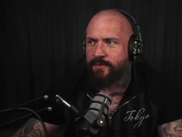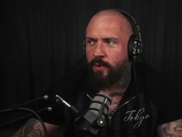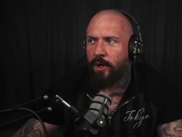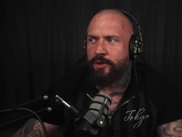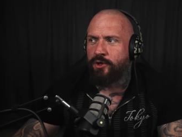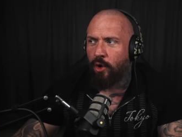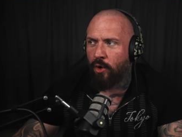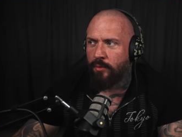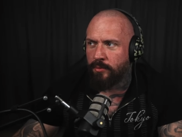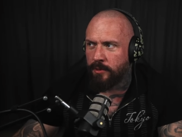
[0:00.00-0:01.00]
what a
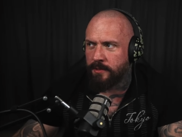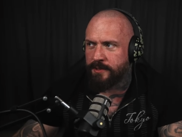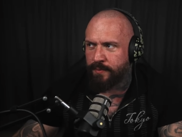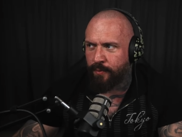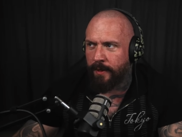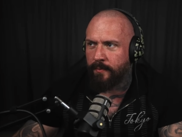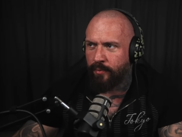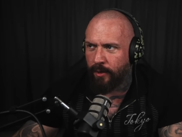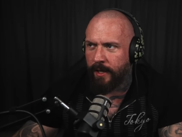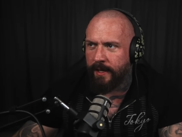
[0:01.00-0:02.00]
normal spring
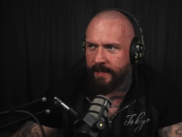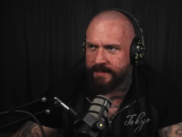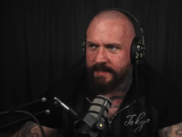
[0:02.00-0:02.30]
break is